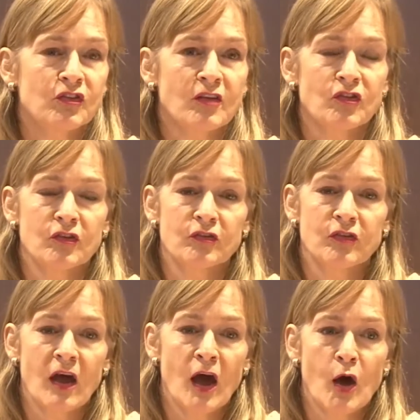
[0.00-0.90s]
sense
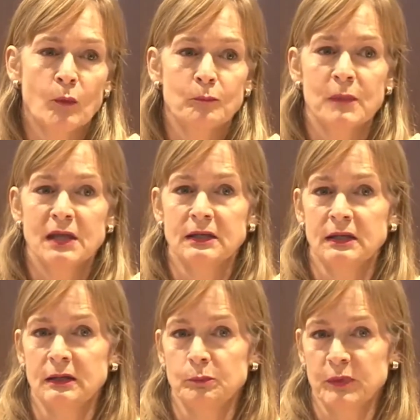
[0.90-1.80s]
of how
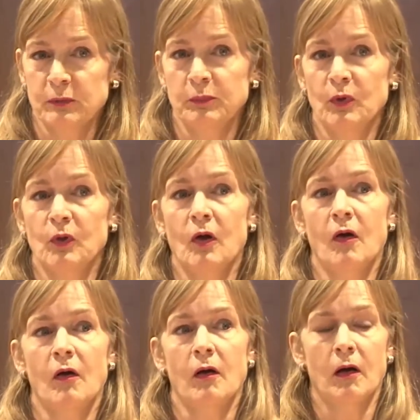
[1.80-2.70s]
many people